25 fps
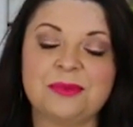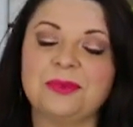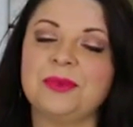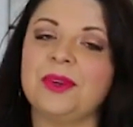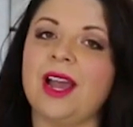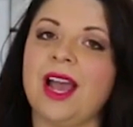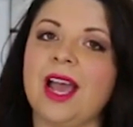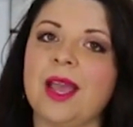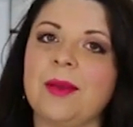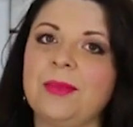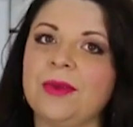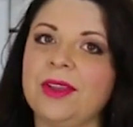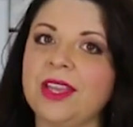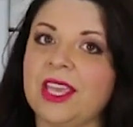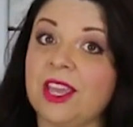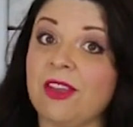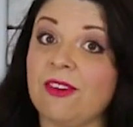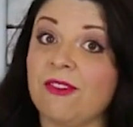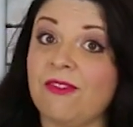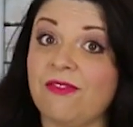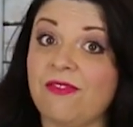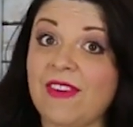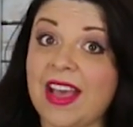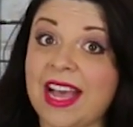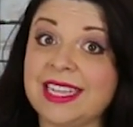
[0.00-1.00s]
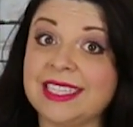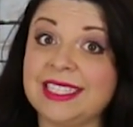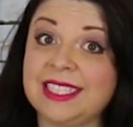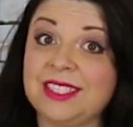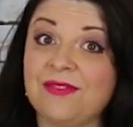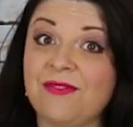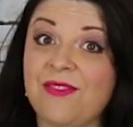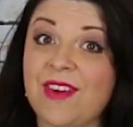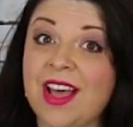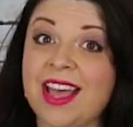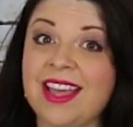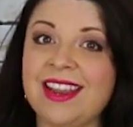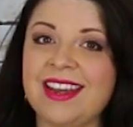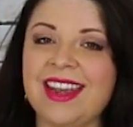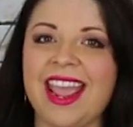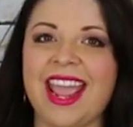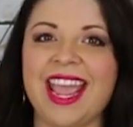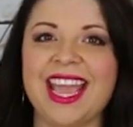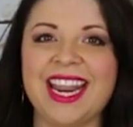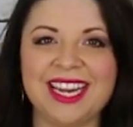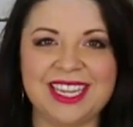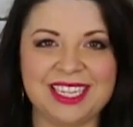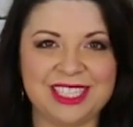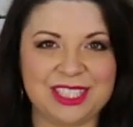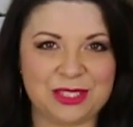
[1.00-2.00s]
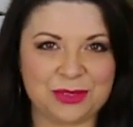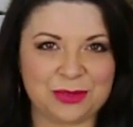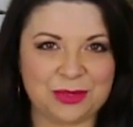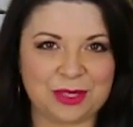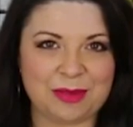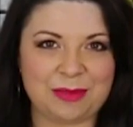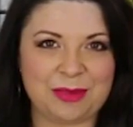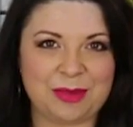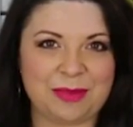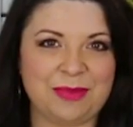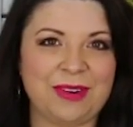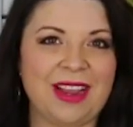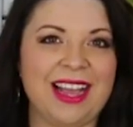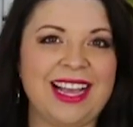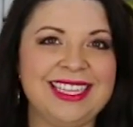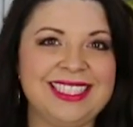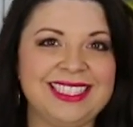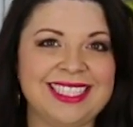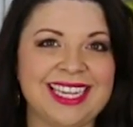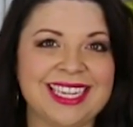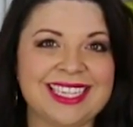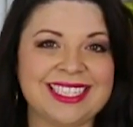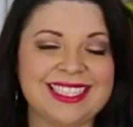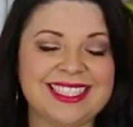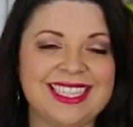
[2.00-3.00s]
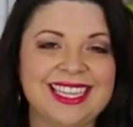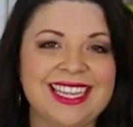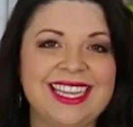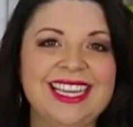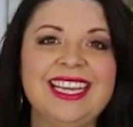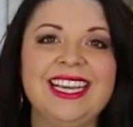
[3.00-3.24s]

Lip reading: where I bring you fast, fun, and adorable projects.